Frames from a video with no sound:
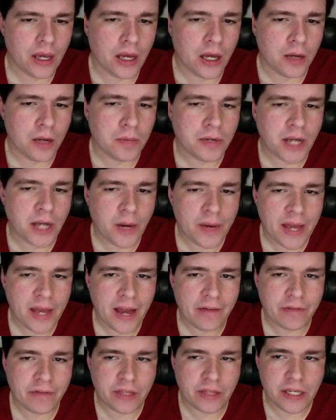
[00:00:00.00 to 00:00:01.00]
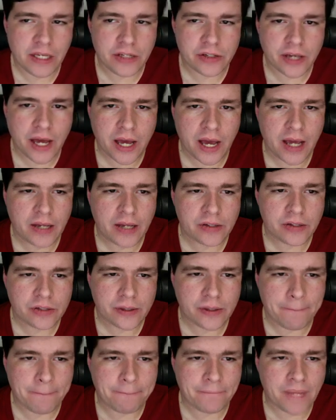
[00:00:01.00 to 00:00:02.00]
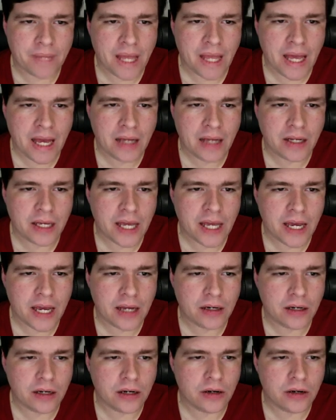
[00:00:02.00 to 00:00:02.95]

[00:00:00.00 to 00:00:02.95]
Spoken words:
But now we have these guys, and again,